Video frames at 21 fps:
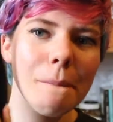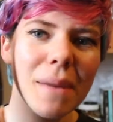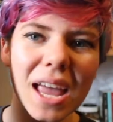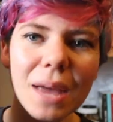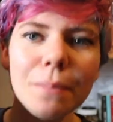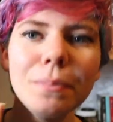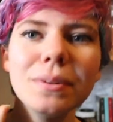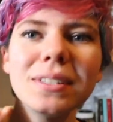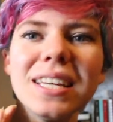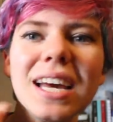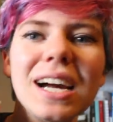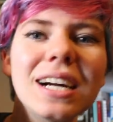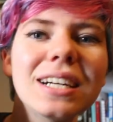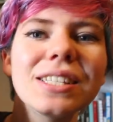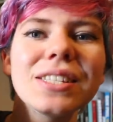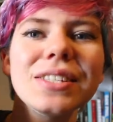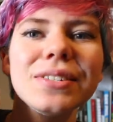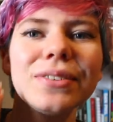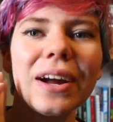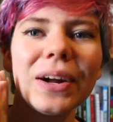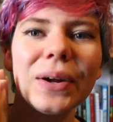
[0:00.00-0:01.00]
Paper
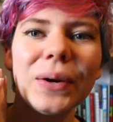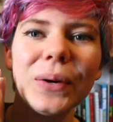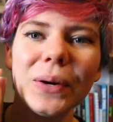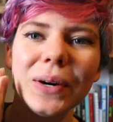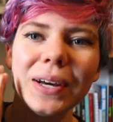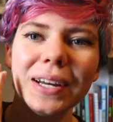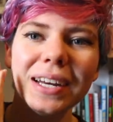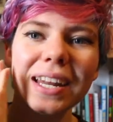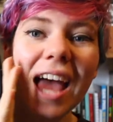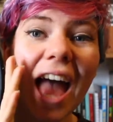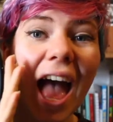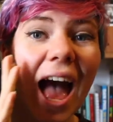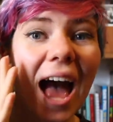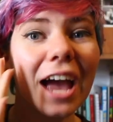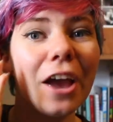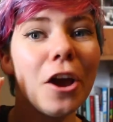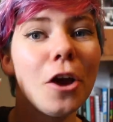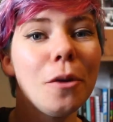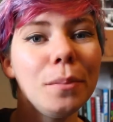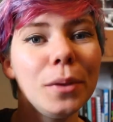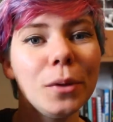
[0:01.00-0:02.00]
Towns record.
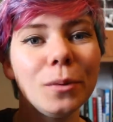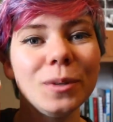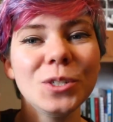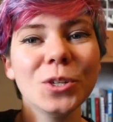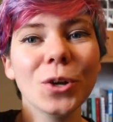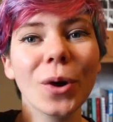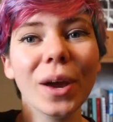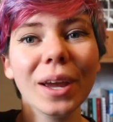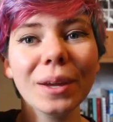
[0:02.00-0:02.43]
I hope you enjoy.